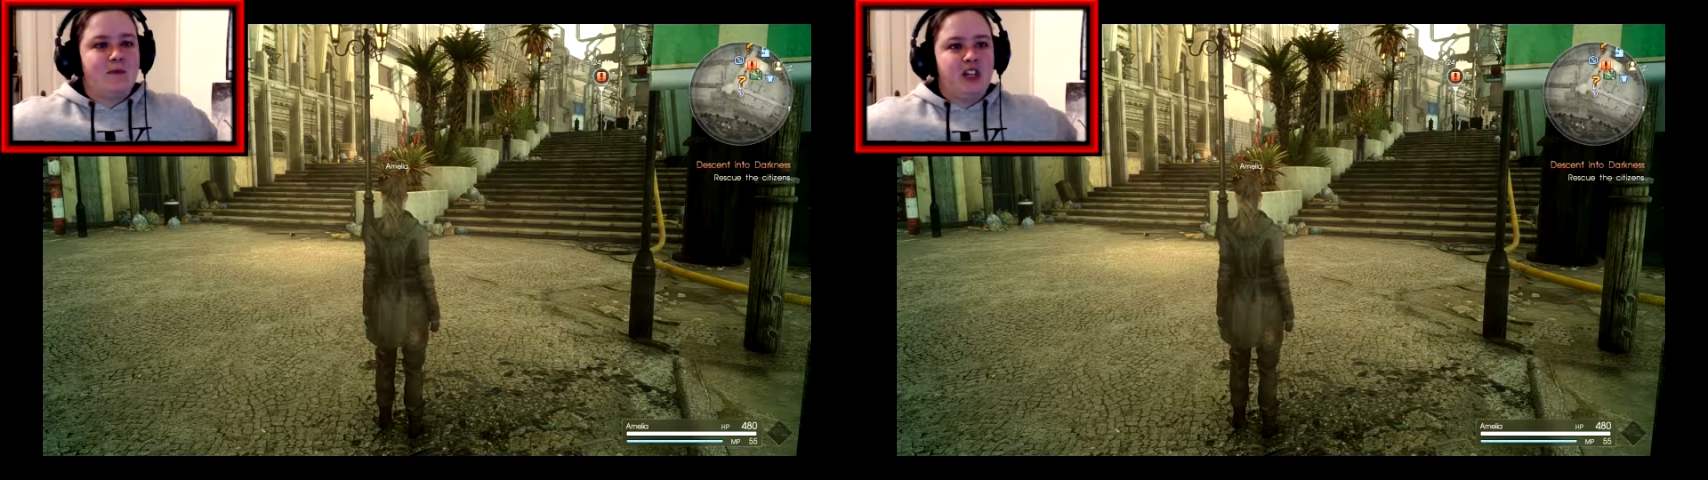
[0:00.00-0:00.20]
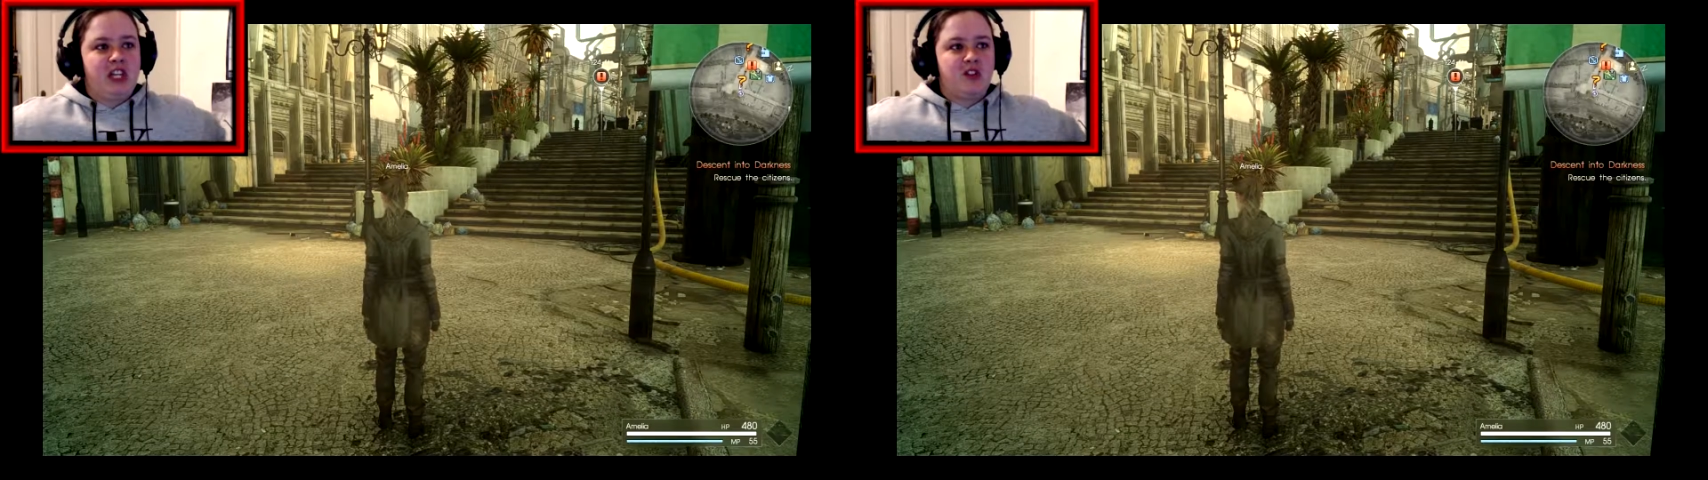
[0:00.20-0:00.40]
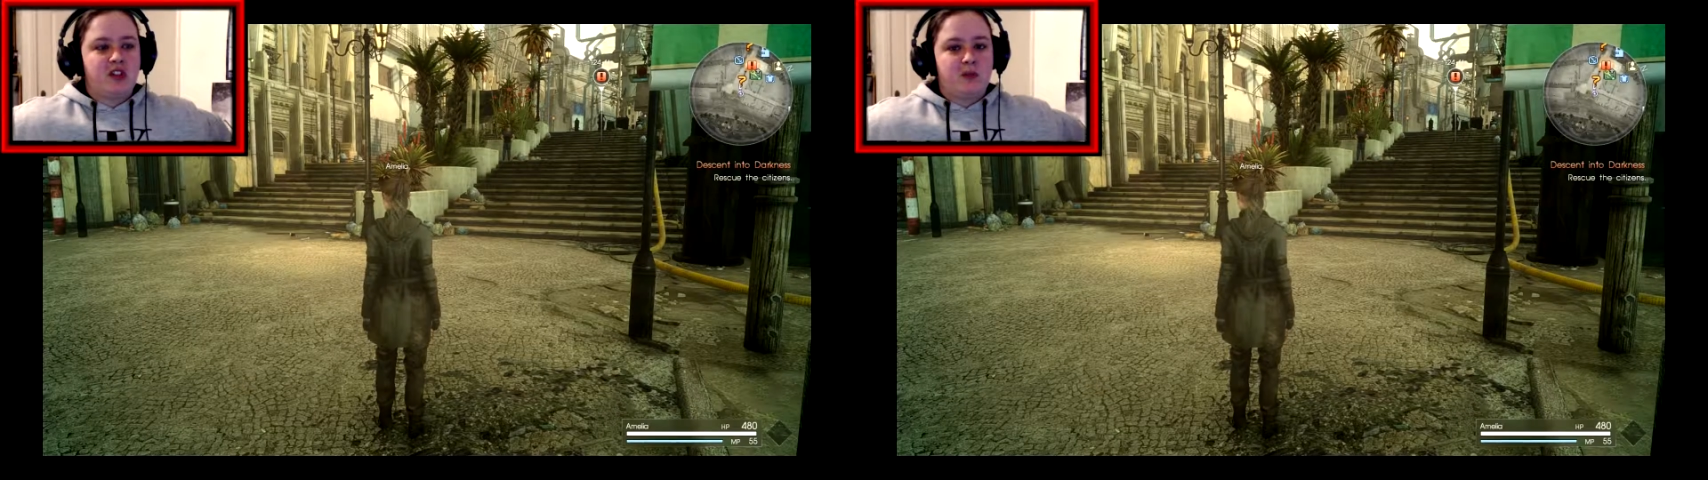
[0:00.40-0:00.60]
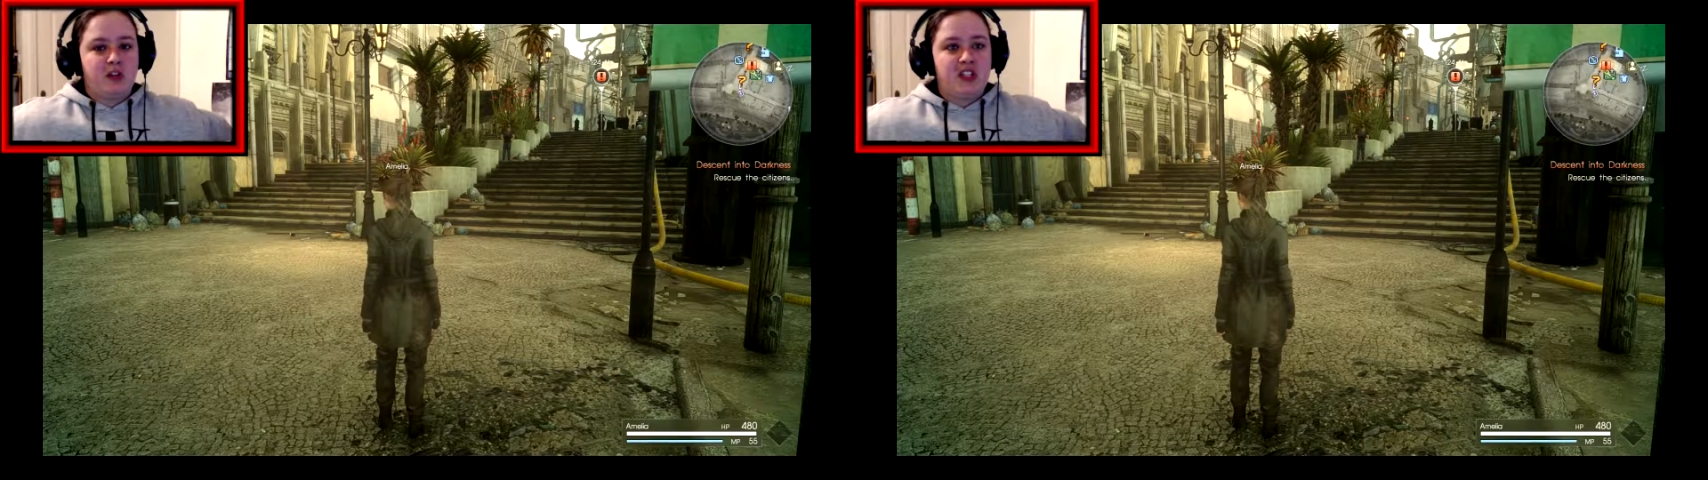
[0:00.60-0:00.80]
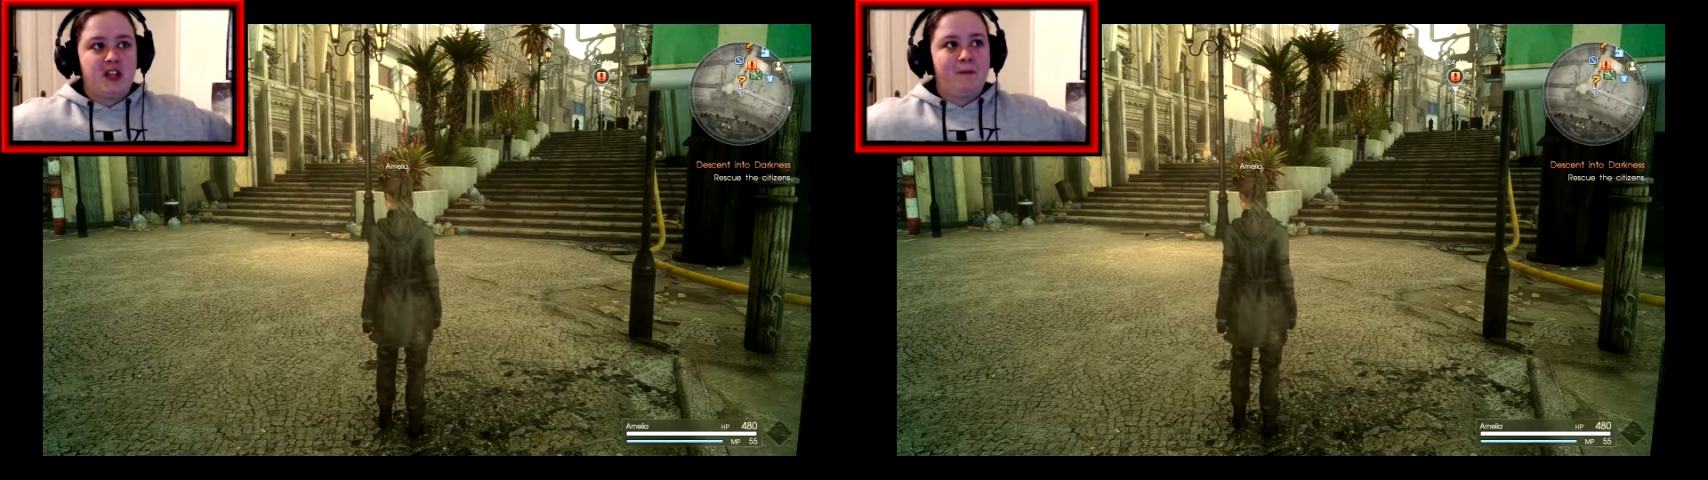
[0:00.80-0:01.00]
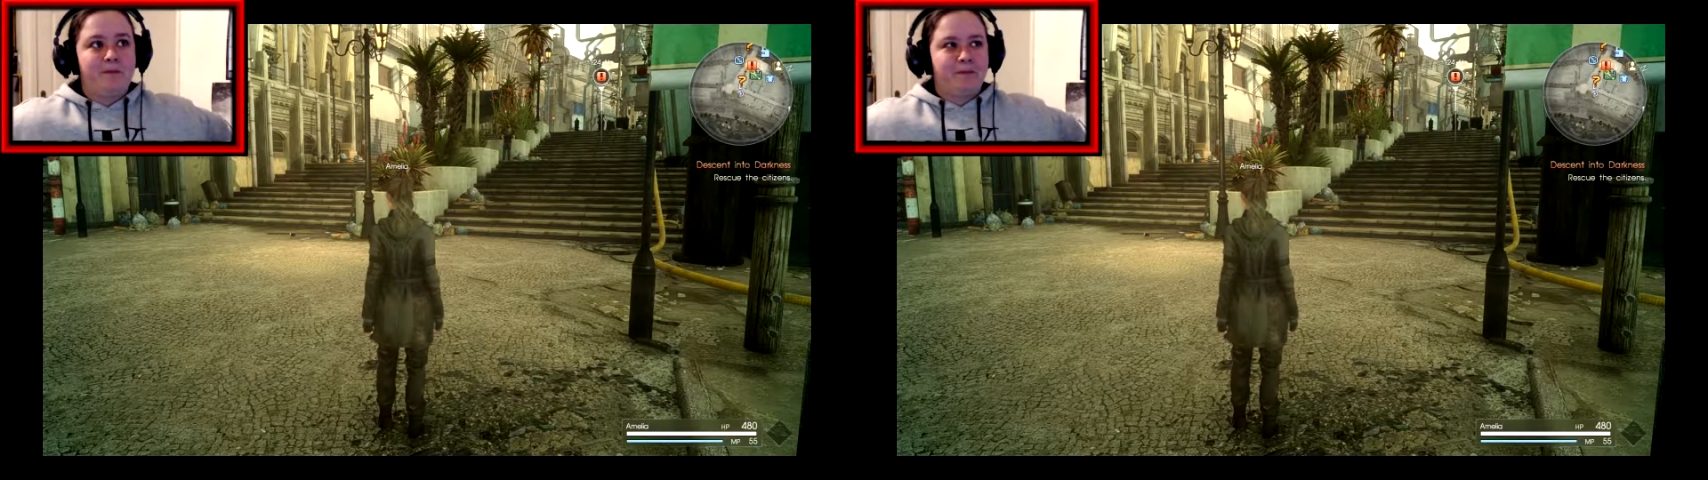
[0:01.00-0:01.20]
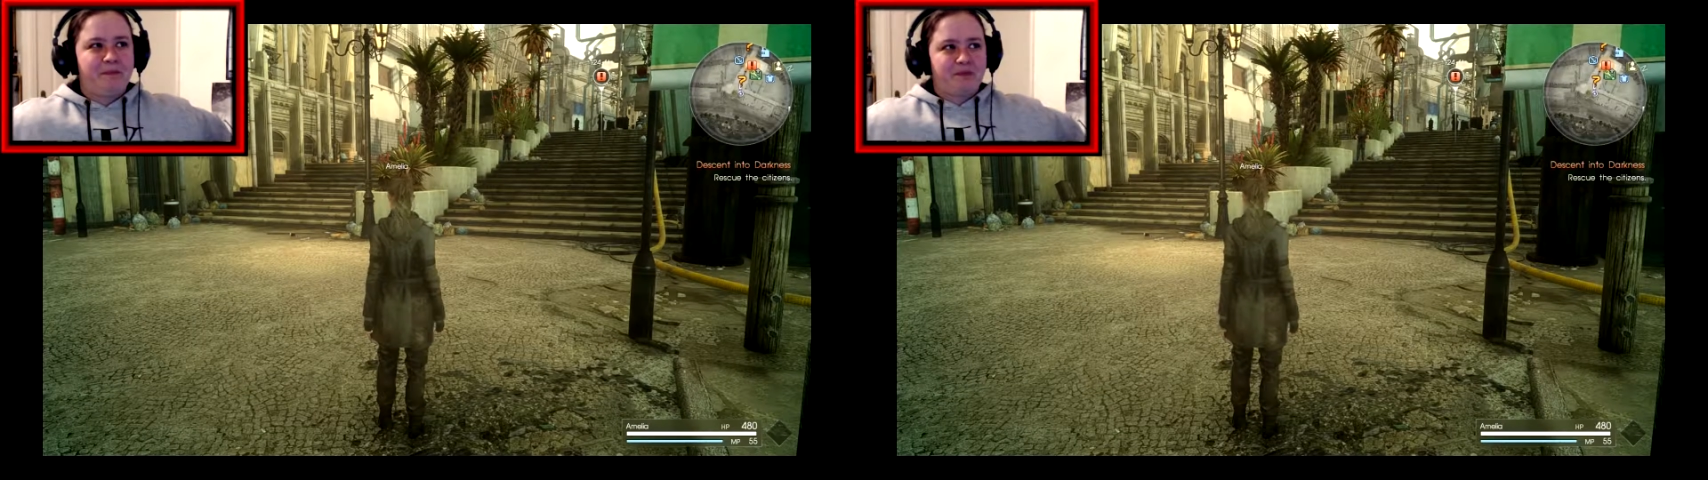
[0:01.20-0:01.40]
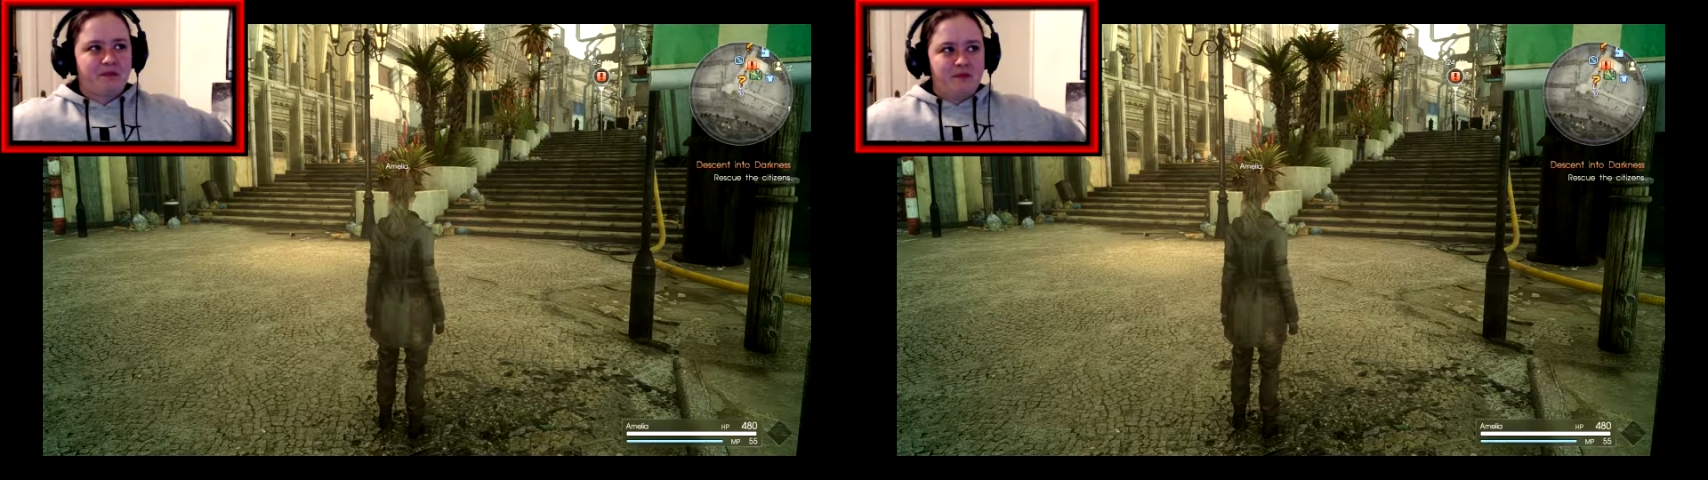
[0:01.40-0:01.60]
videos up pretty soon.
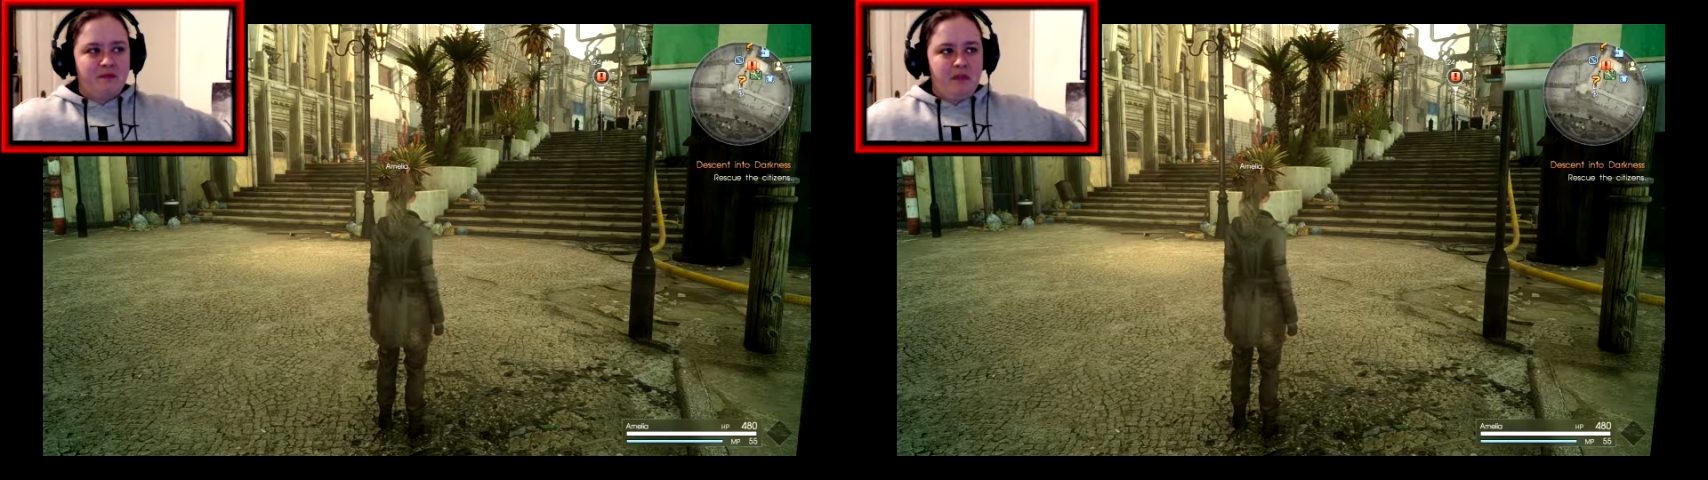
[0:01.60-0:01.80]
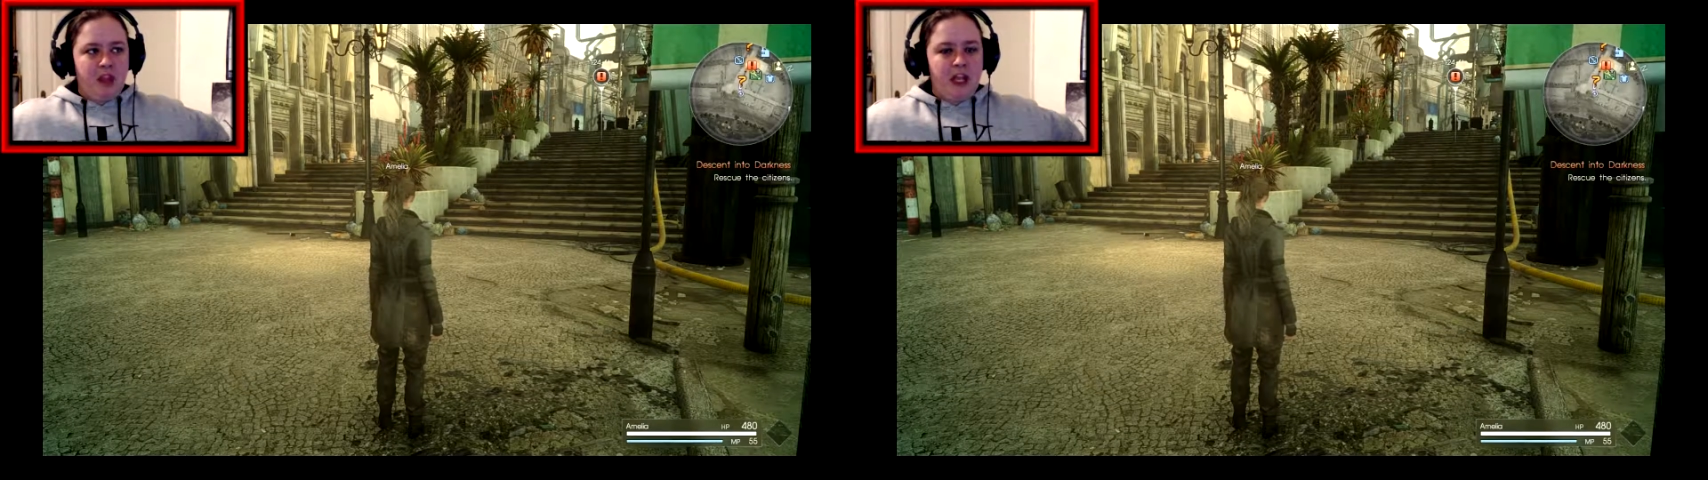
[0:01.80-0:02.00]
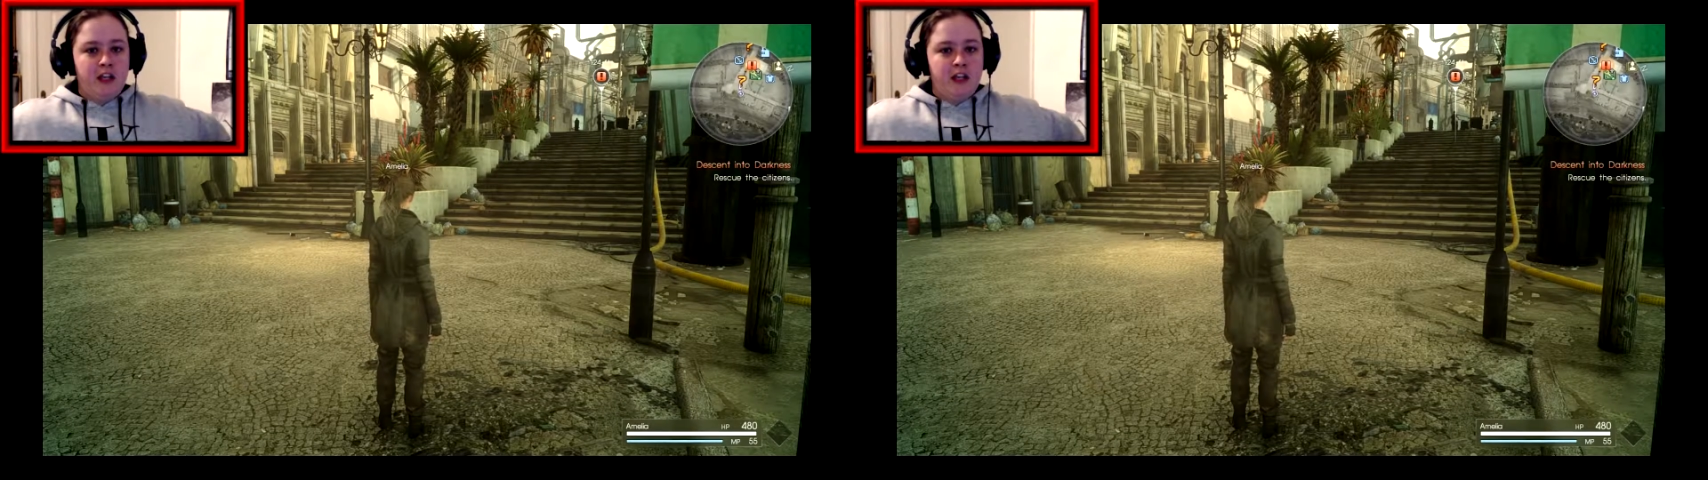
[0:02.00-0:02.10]
I